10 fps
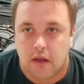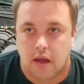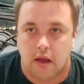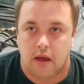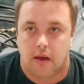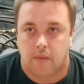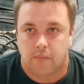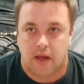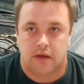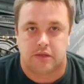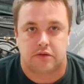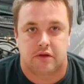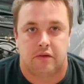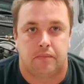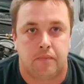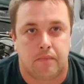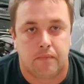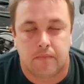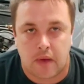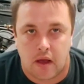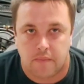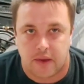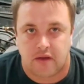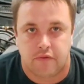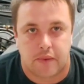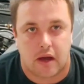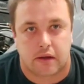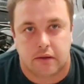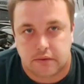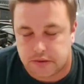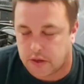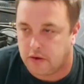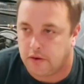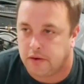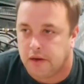And it's also bang for buck. So